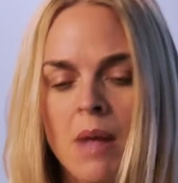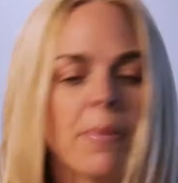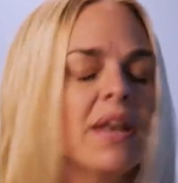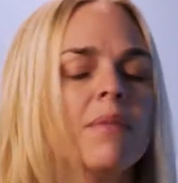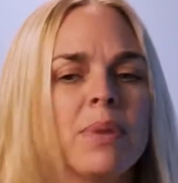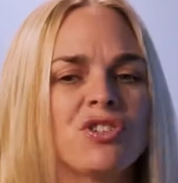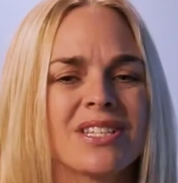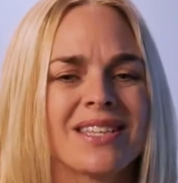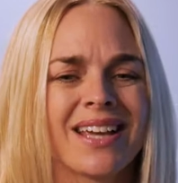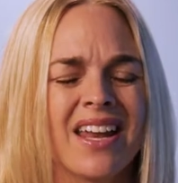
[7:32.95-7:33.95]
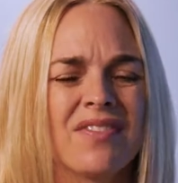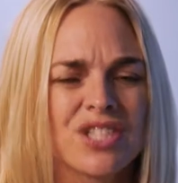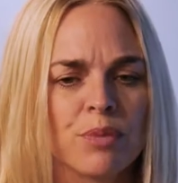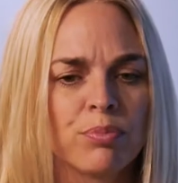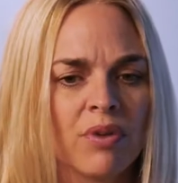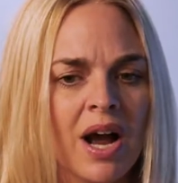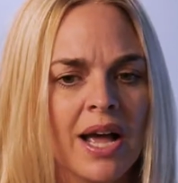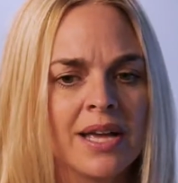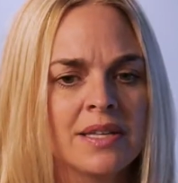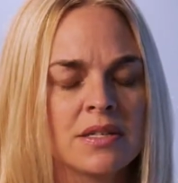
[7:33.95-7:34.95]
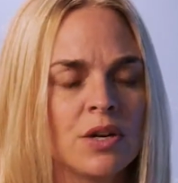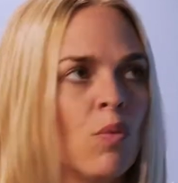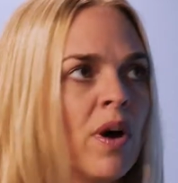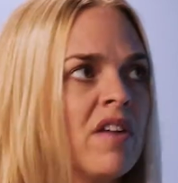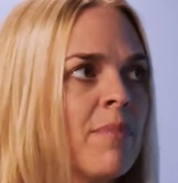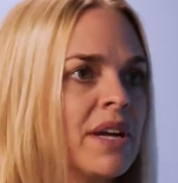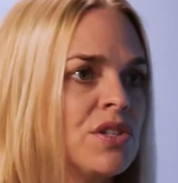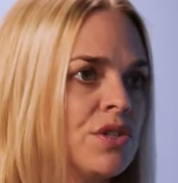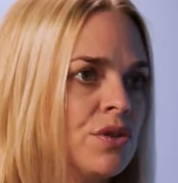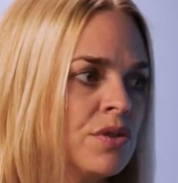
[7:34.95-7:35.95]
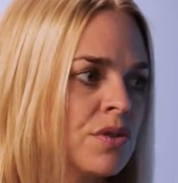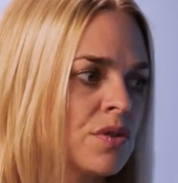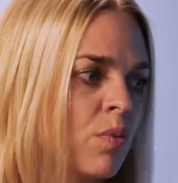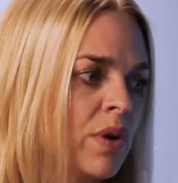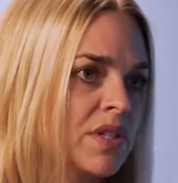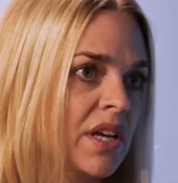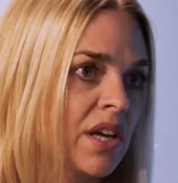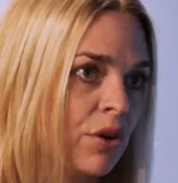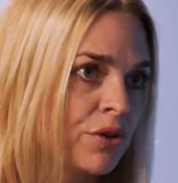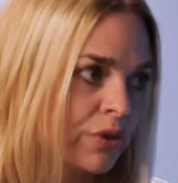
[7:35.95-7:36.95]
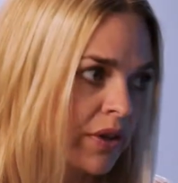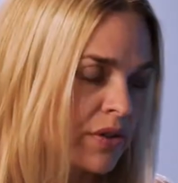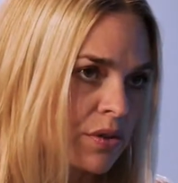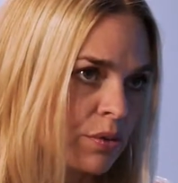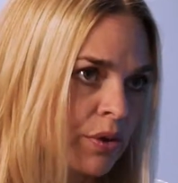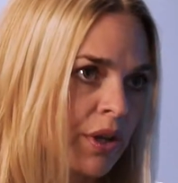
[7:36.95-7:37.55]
But just the kind of surprise, one of my students was killed during the school